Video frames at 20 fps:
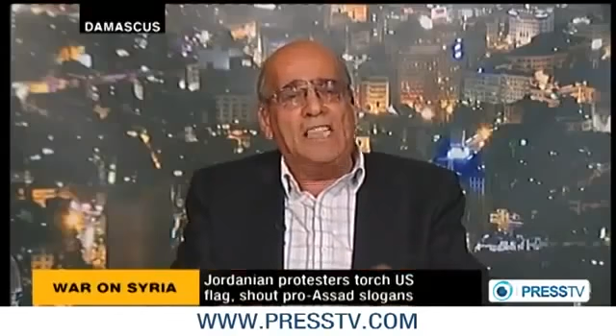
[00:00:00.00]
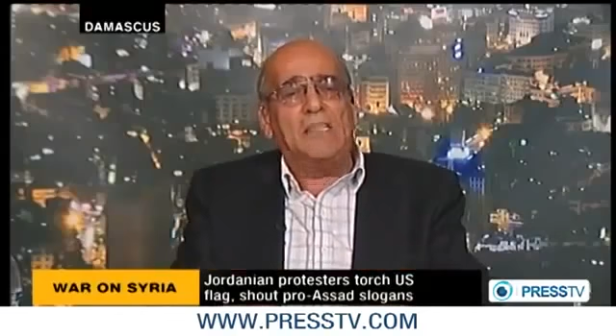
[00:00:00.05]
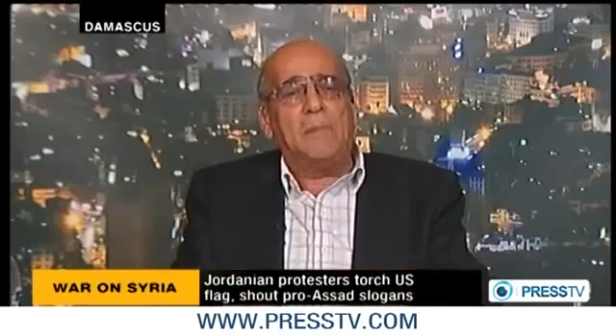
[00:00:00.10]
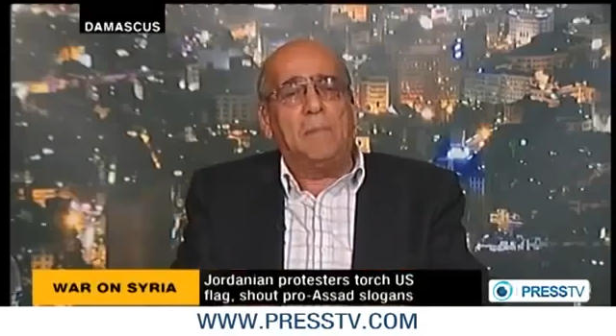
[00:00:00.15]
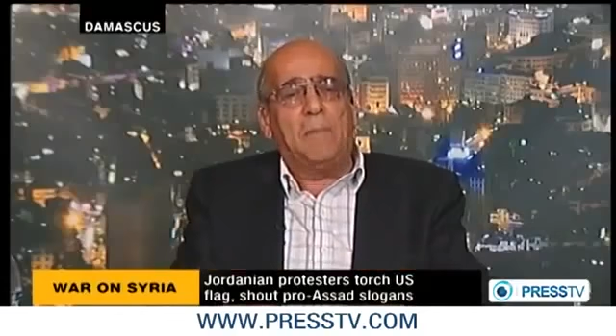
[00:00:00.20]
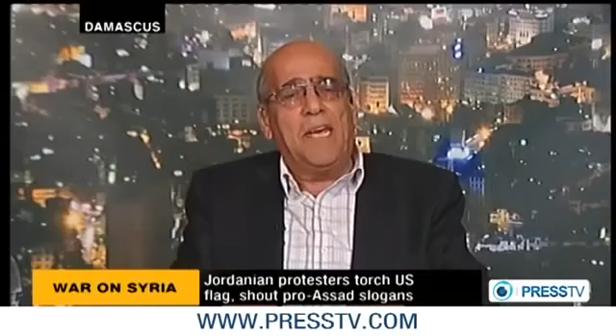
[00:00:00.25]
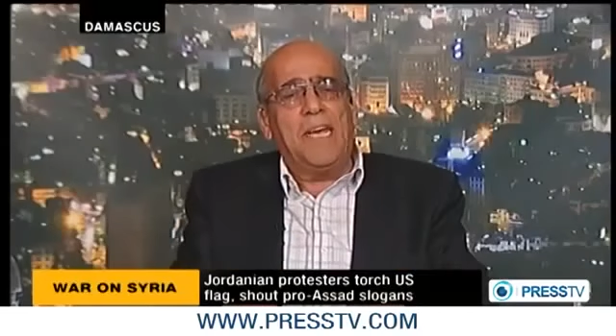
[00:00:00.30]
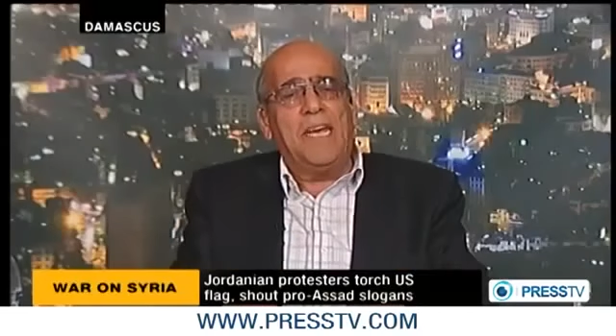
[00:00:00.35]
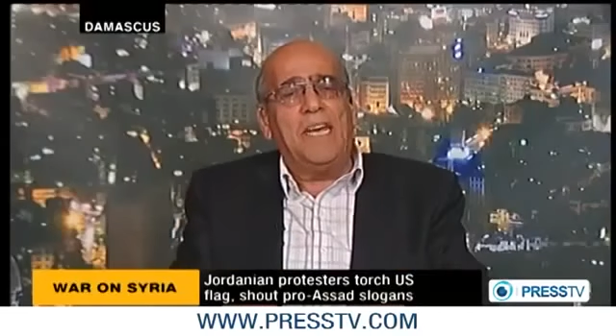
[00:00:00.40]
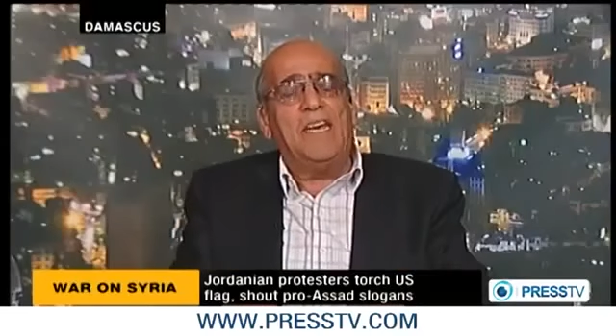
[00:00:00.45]

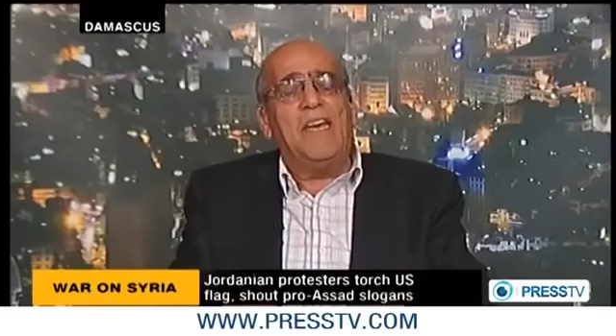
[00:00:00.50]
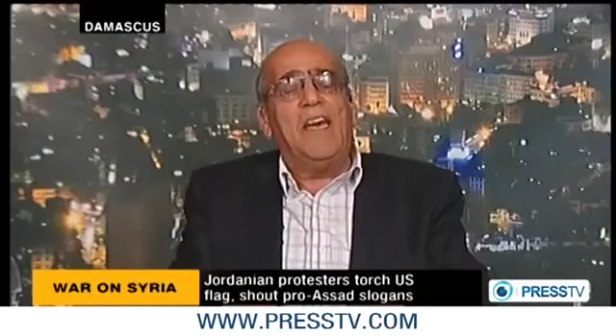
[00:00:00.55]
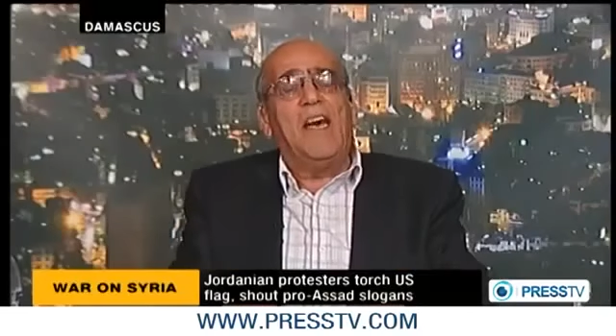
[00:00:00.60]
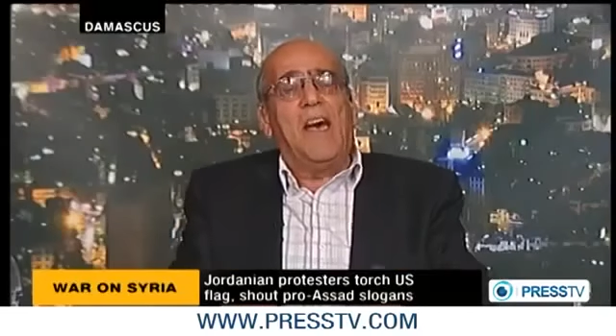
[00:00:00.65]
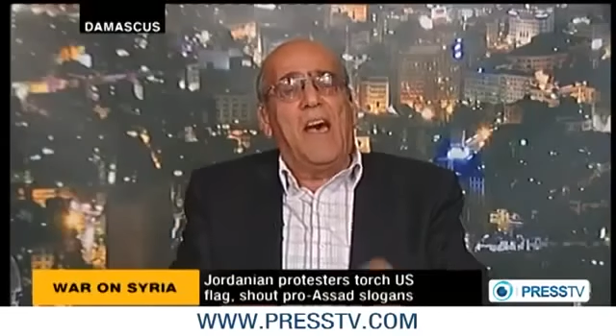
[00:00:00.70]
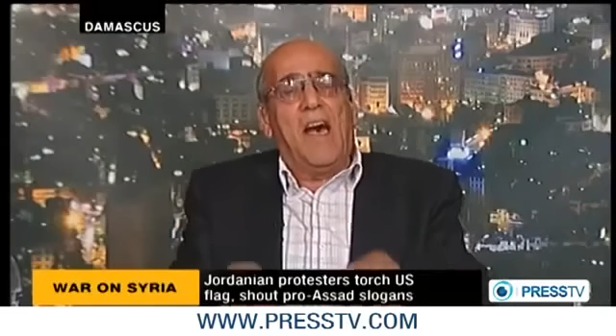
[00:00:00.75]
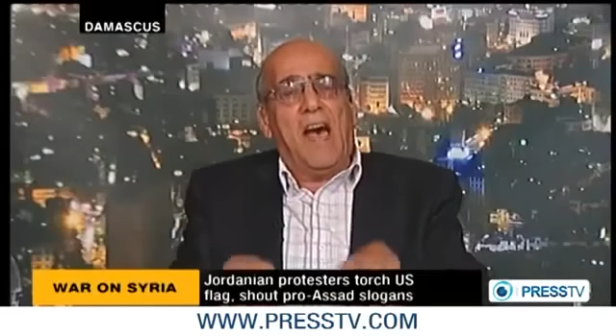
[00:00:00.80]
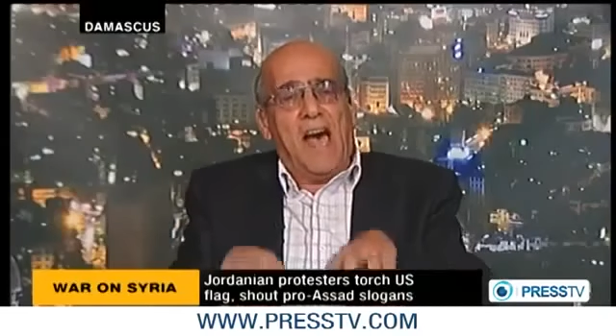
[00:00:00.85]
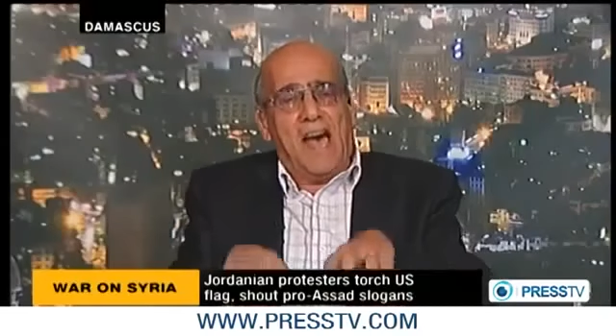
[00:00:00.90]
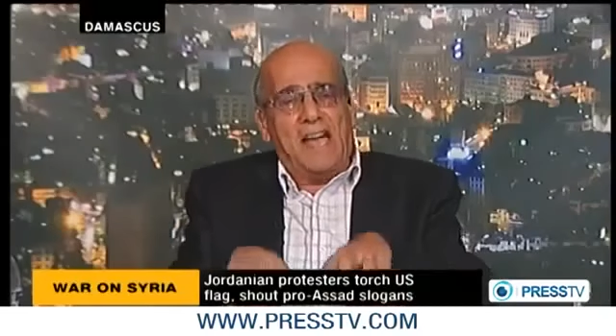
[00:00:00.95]
and be
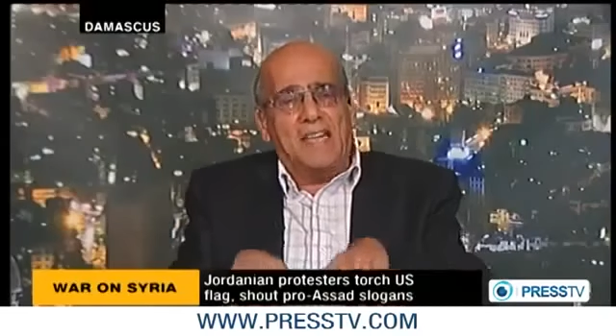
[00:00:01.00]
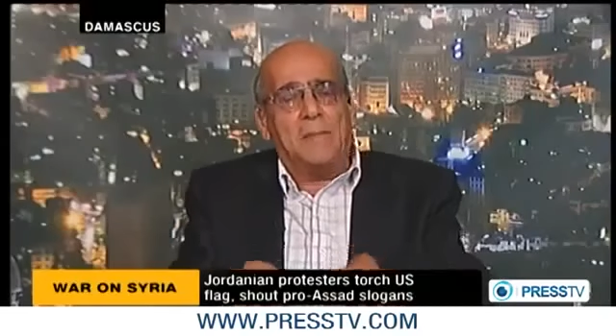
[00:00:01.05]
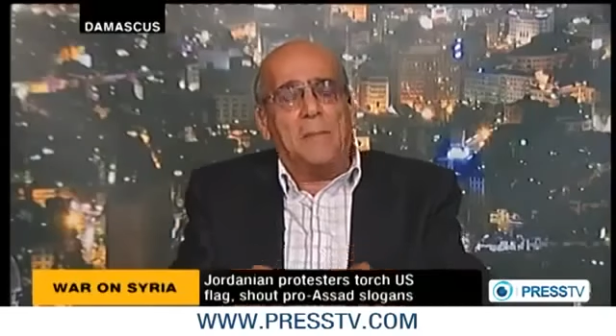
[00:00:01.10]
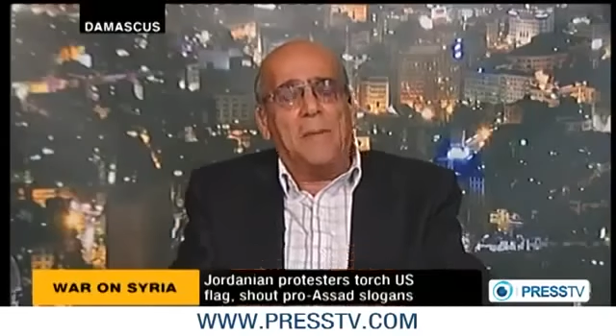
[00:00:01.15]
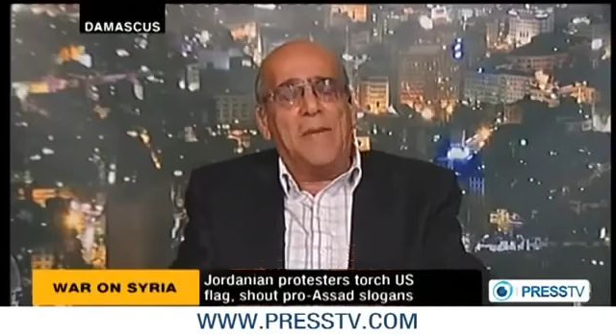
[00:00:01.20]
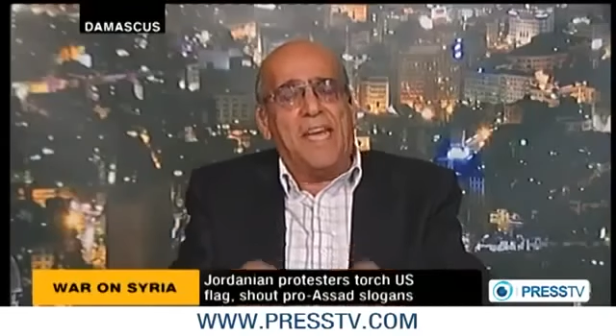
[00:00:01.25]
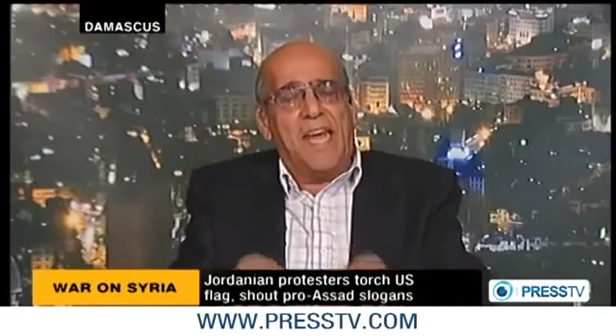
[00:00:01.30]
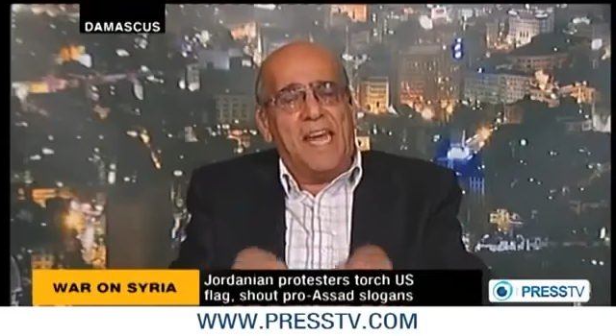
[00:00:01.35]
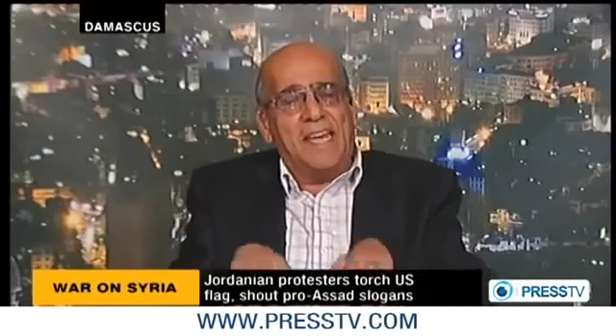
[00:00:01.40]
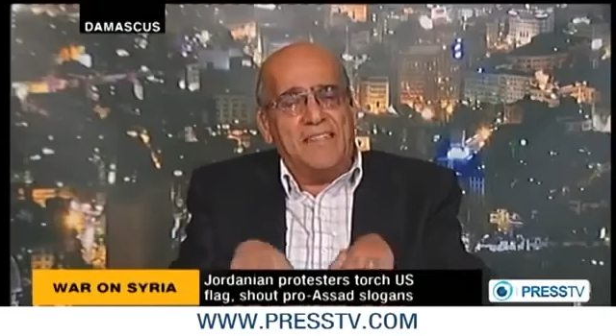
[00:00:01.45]

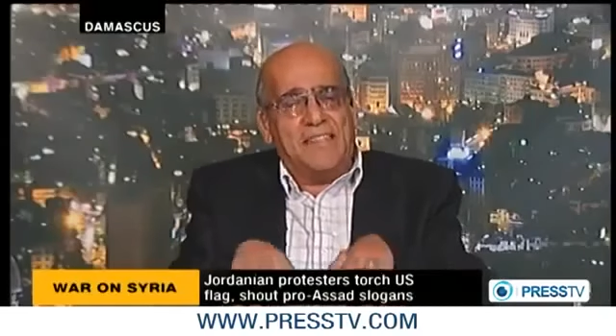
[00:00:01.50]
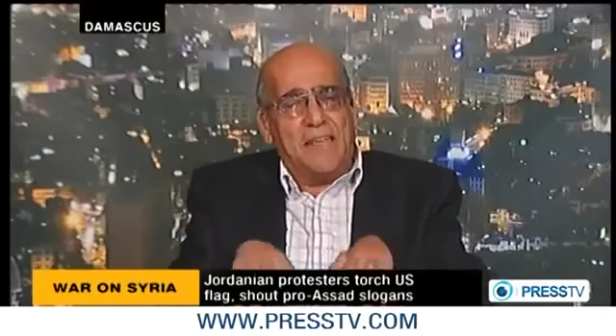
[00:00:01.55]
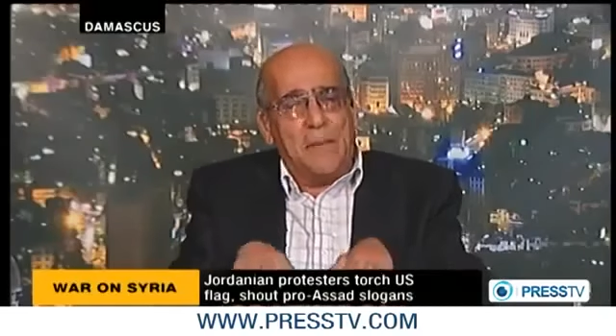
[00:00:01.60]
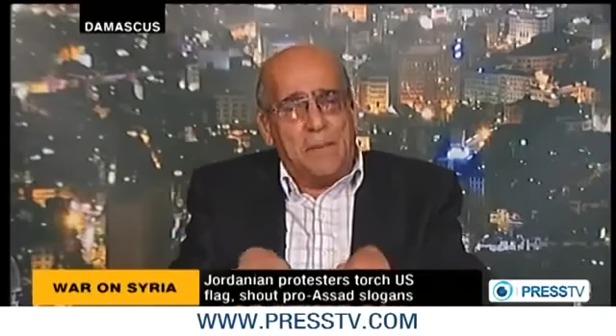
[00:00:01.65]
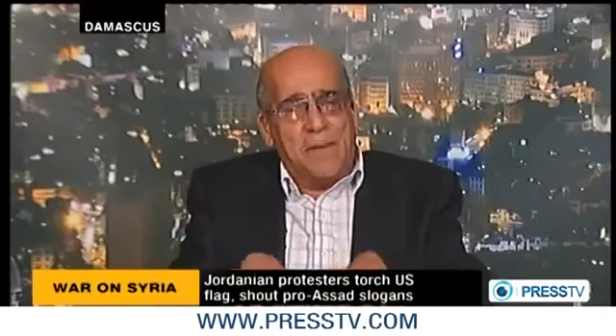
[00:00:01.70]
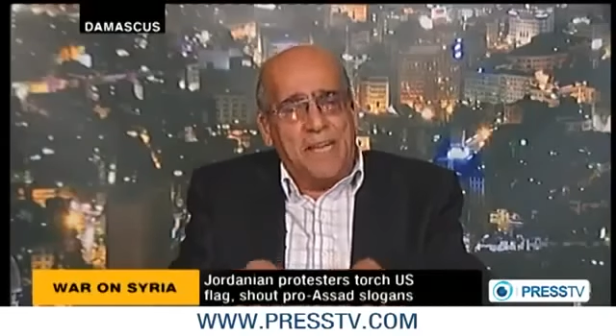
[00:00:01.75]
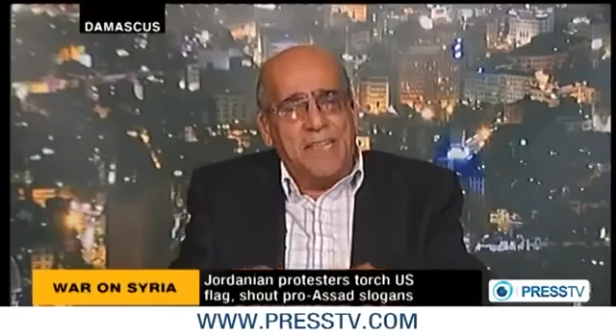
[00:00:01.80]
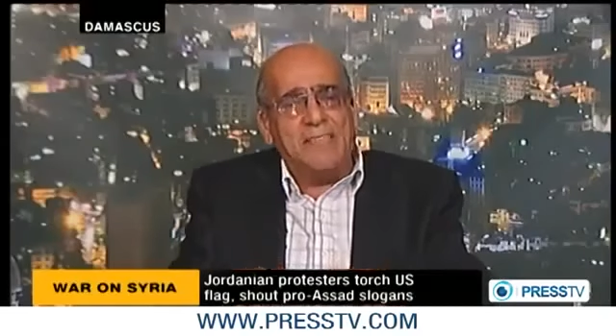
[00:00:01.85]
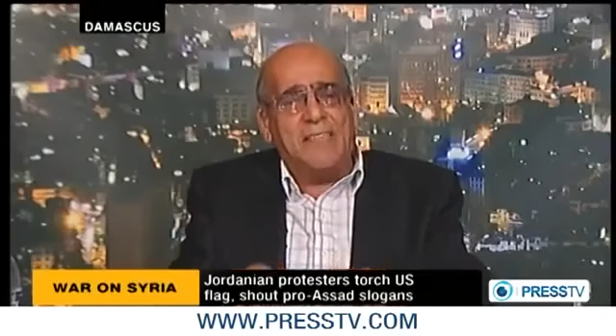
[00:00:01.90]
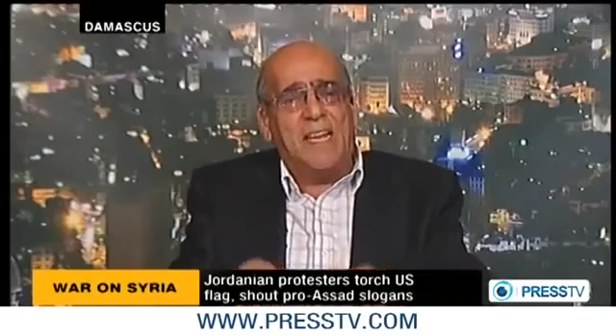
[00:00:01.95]

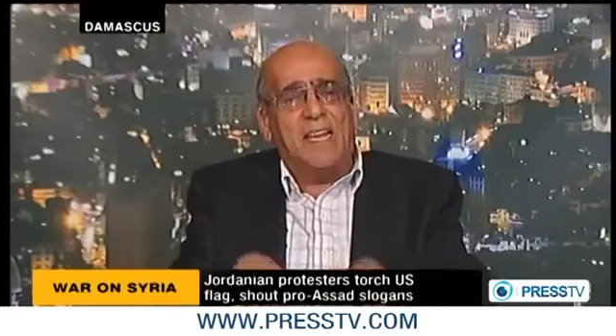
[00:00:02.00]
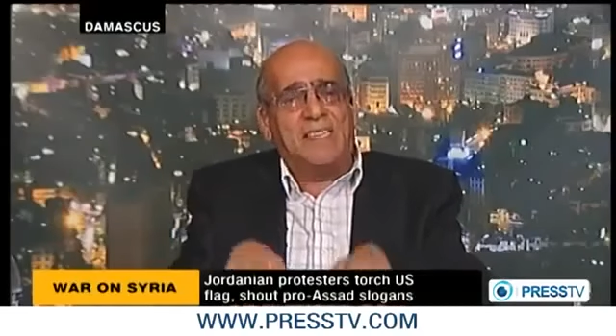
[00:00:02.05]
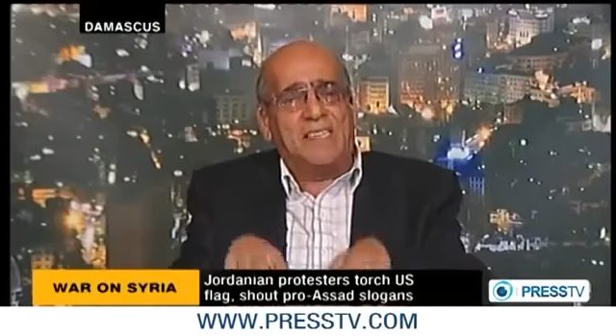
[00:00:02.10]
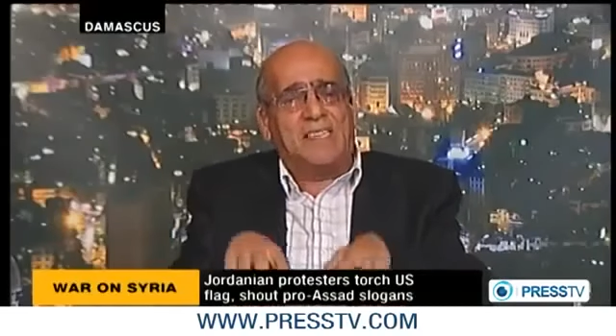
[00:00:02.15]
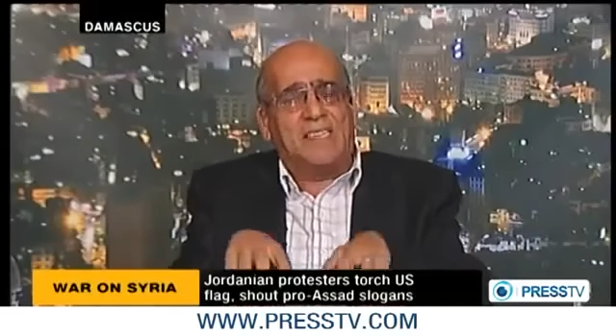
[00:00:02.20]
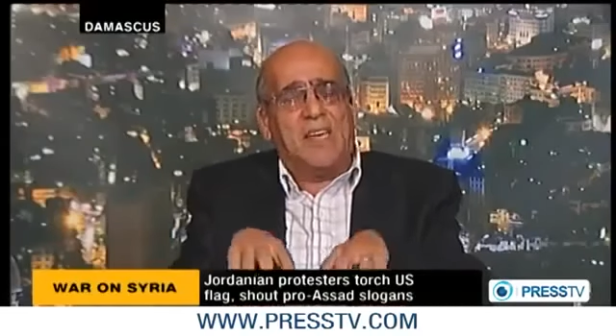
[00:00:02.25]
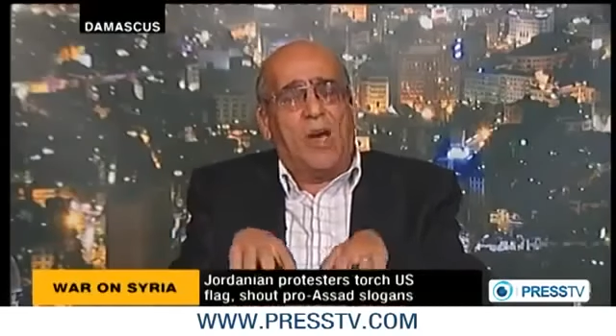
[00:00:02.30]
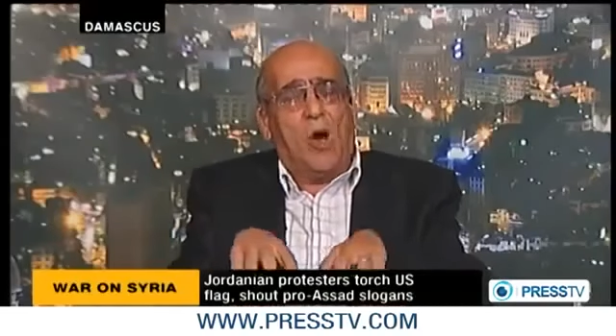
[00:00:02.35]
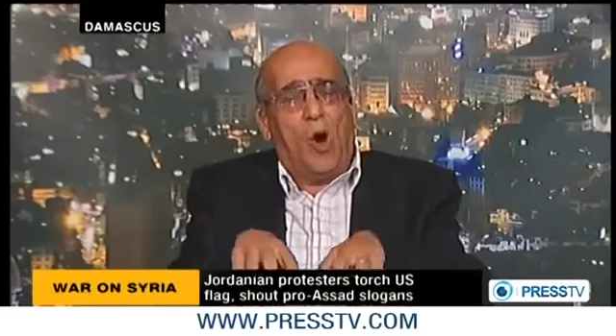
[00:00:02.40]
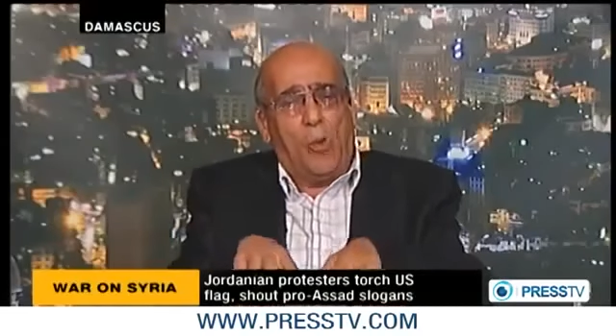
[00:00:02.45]

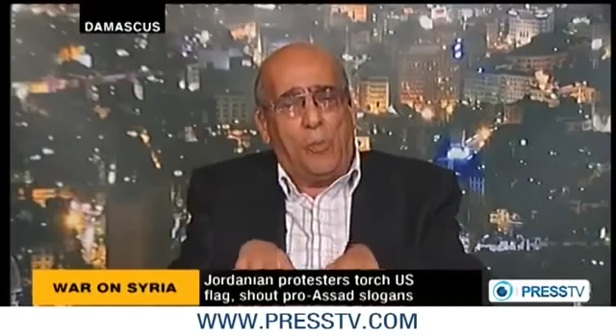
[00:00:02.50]
independent